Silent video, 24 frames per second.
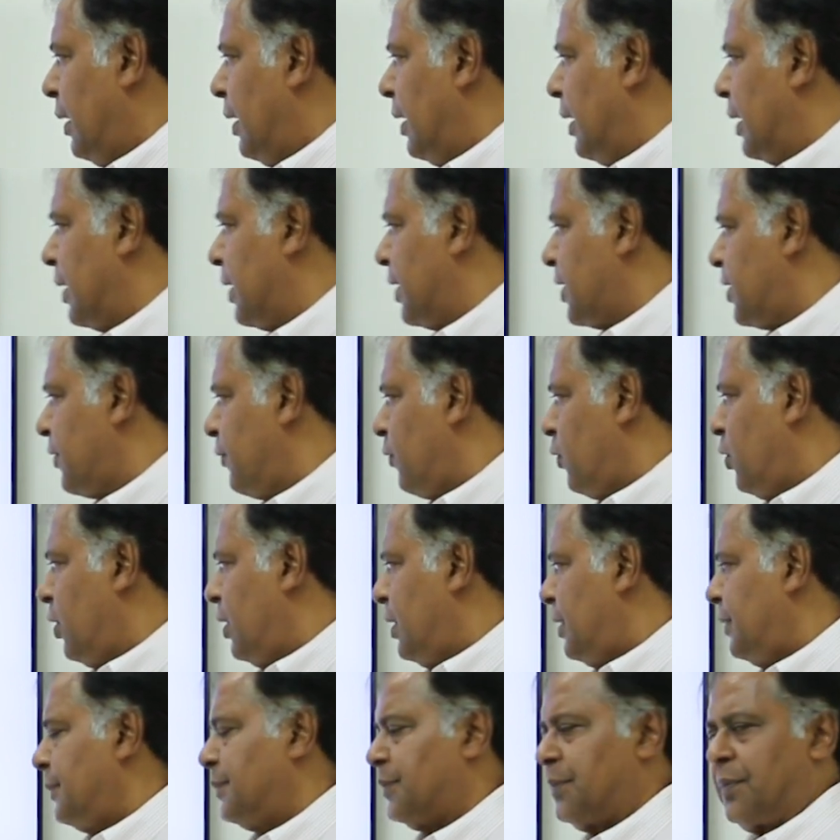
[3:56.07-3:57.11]
A
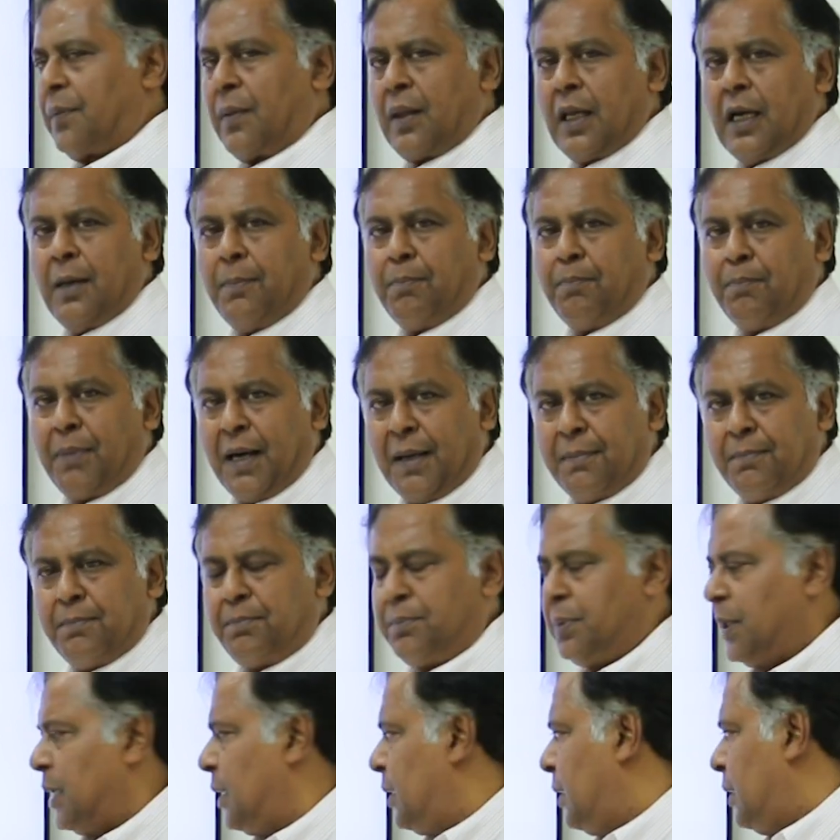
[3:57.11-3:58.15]
reservoir, a
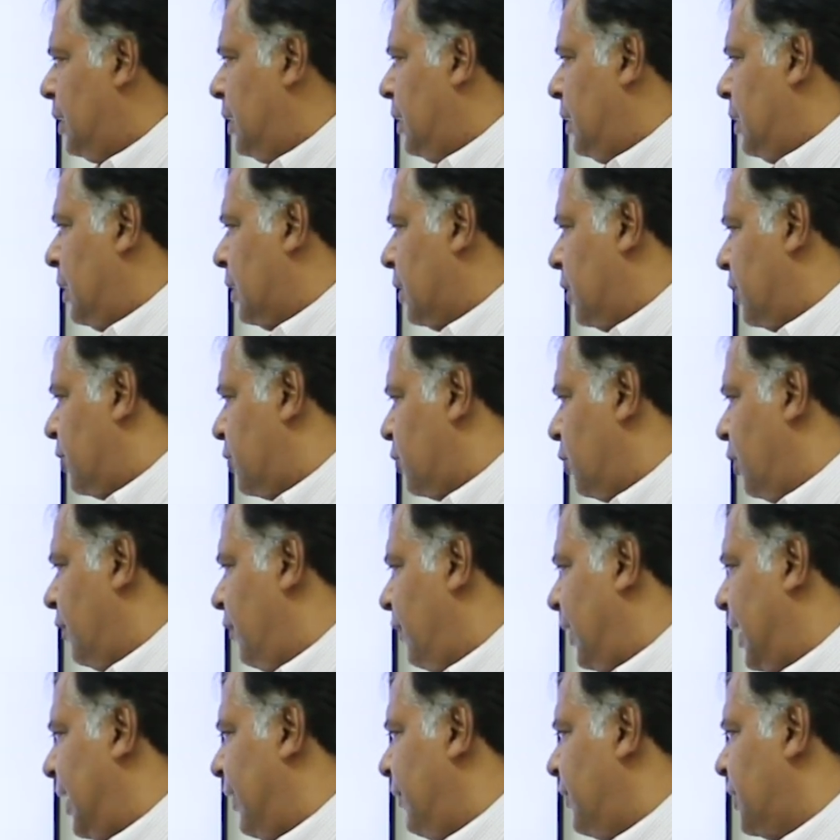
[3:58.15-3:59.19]
pump, control
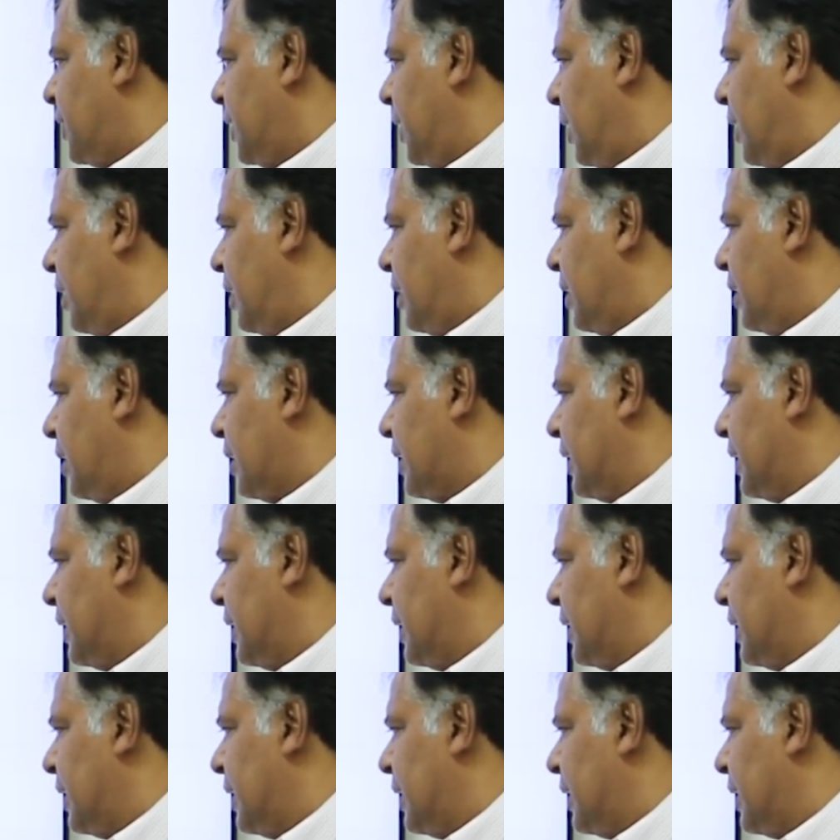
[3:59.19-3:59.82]
valve, cylinder,